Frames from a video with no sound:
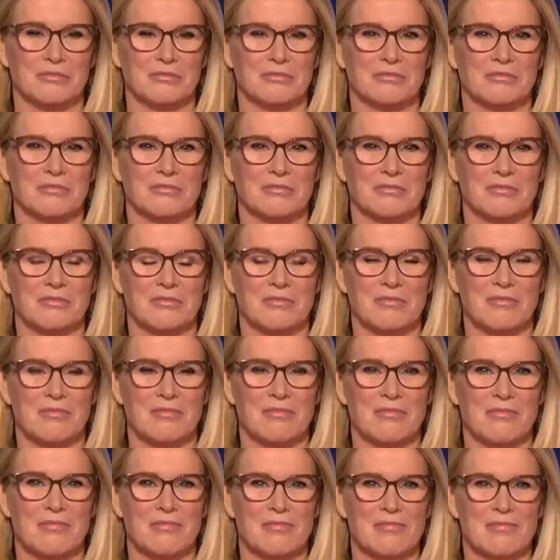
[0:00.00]

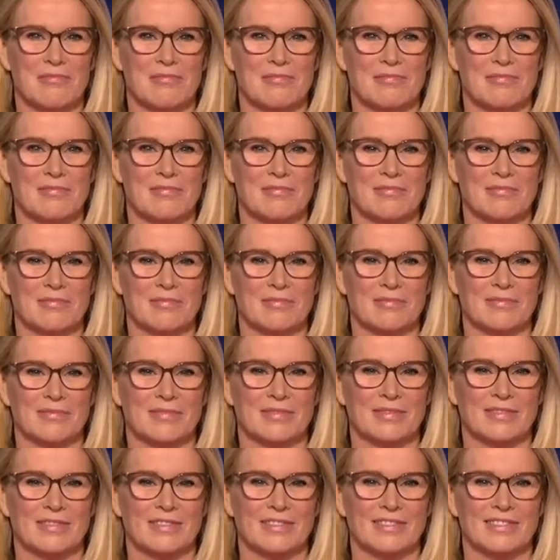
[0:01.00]

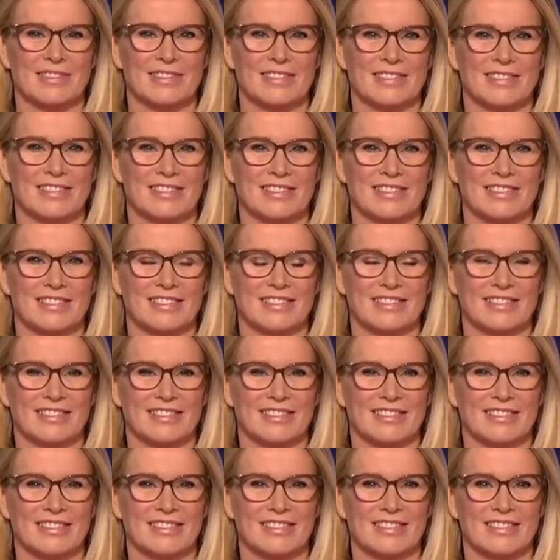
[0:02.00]

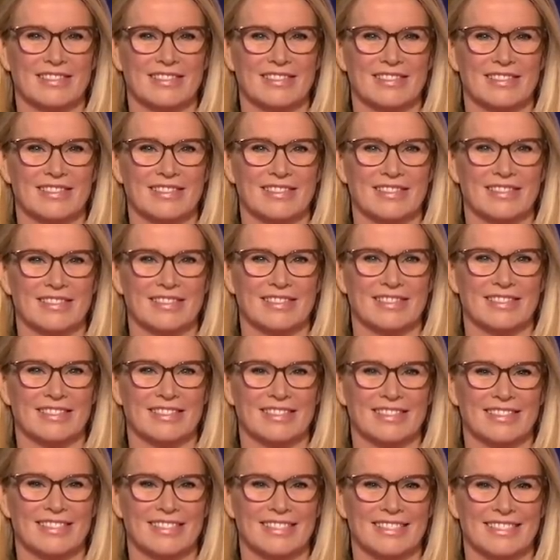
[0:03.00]

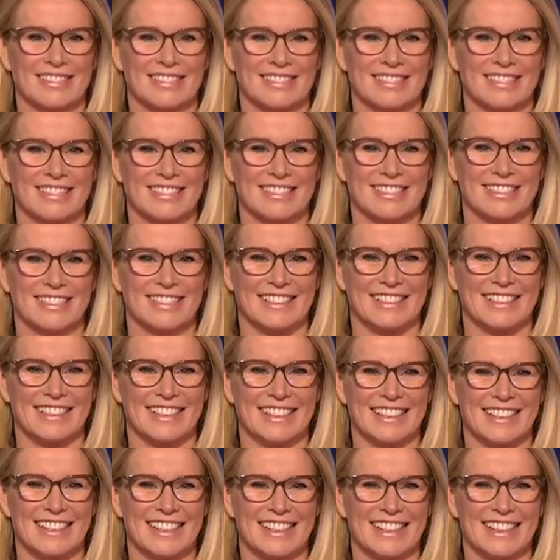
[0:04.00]

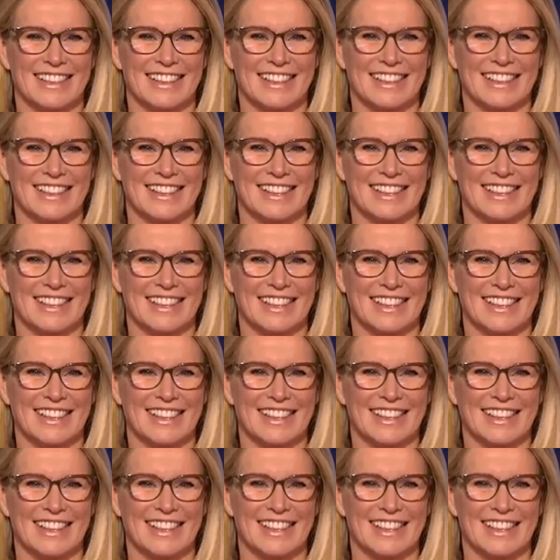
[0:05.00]
No words are spoken by the person on screen.